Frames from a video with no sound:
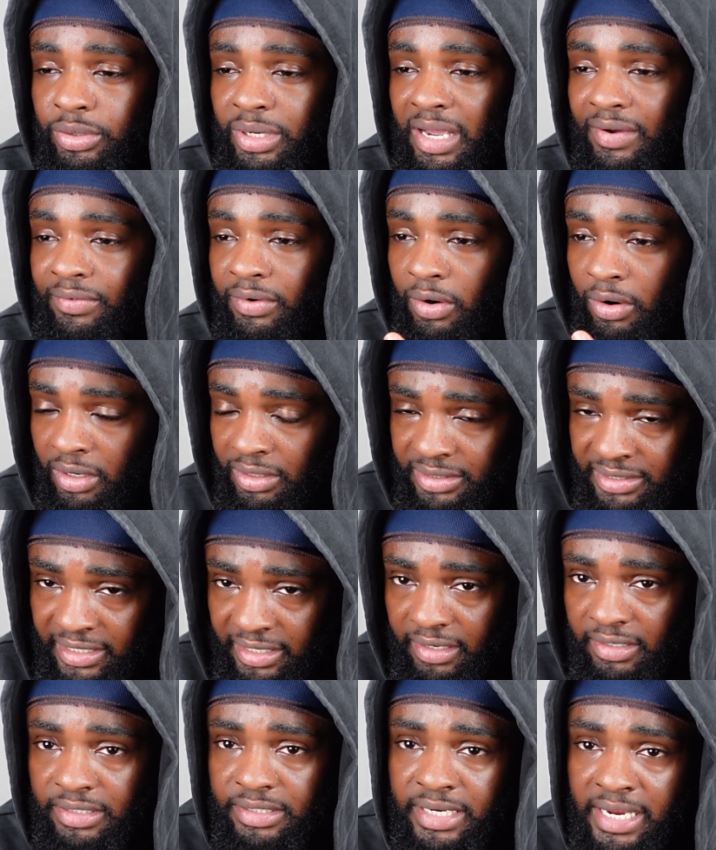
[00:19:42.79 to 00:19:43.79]
you have an
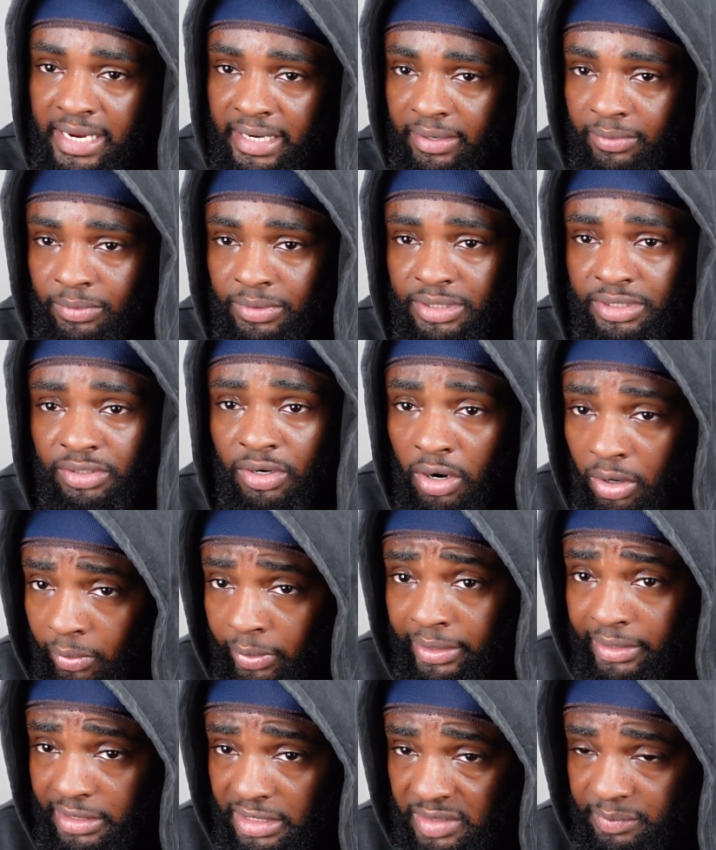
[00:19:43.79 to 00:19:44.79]
Arc'teryx jacket, which is
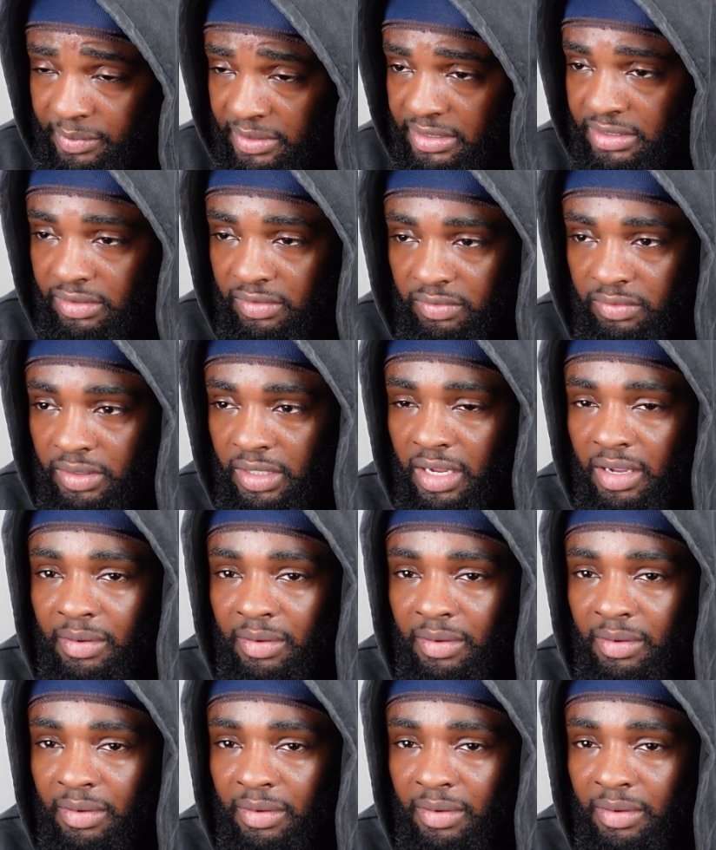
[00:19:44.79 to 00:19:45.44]
already expensive,